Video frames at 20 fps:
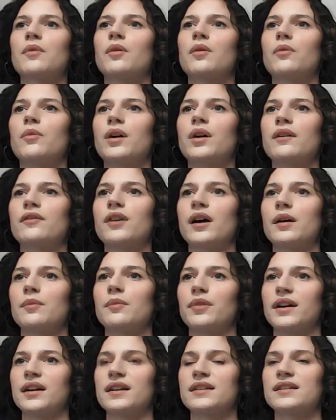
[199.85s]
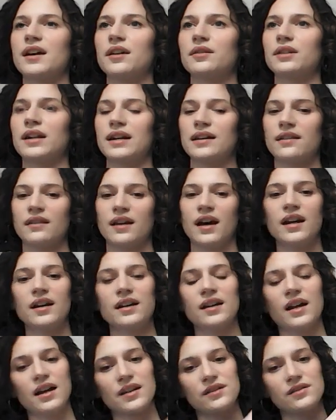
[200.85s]
Whenever I break it down like that,
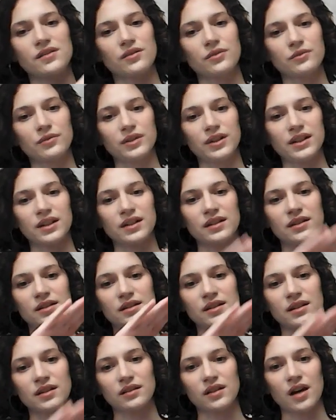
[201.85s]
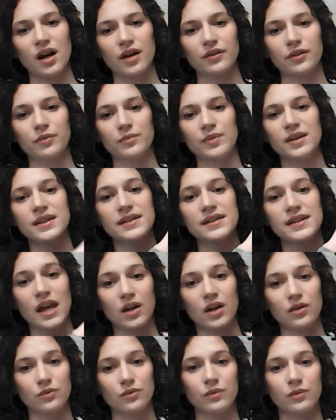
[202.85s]
it has three distinct thought groupings.
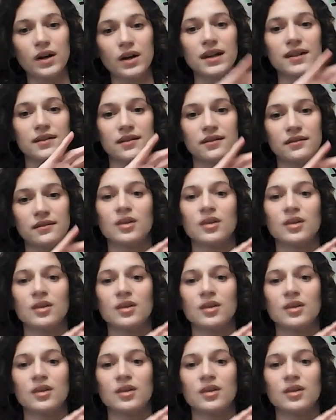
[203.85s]
And what